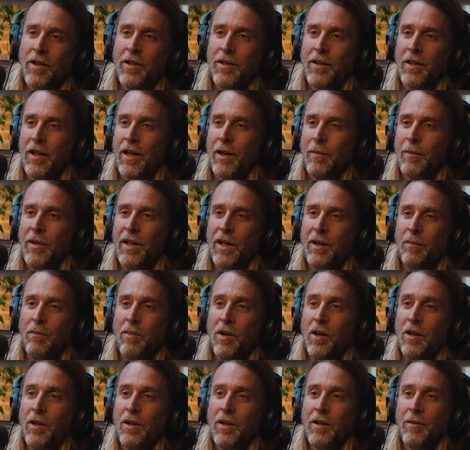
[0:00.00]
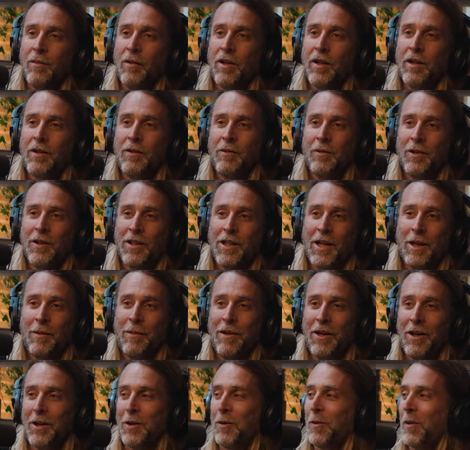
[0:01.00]
Is it going to be a blurb? Like, is it going to
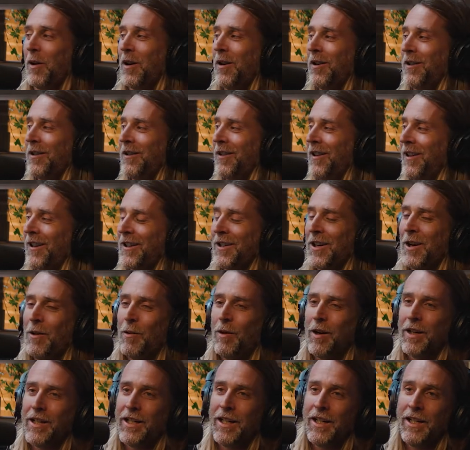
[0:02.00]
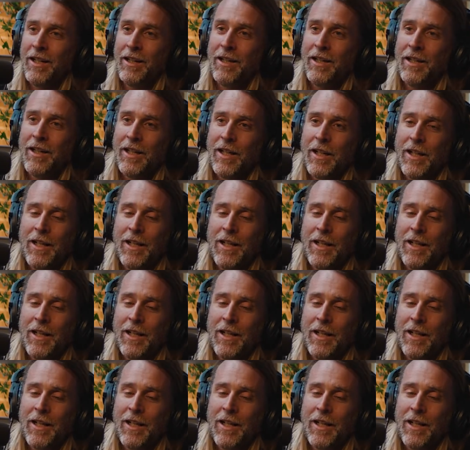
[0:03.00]
be a quote? Like, no idea.